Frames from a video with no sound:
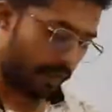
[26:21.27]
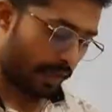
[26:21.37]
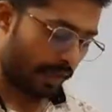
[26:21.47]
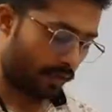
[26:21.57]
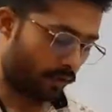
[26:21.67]

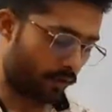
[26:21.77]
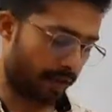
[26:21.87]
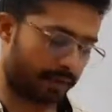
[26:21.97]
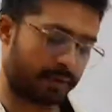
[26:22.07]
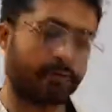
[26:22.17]
Give 2
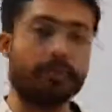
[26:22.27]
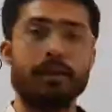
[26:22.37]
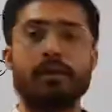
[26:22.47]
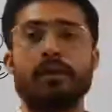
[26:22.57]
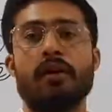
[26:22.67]

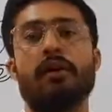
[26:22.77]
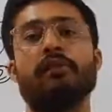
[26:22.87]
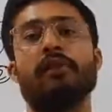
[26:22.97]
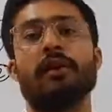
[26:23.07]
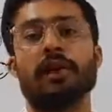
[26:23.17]
examples
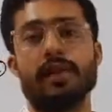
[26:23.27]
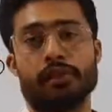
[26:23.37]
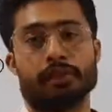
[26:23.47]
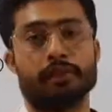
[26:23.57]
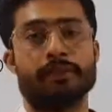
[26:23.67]
of each.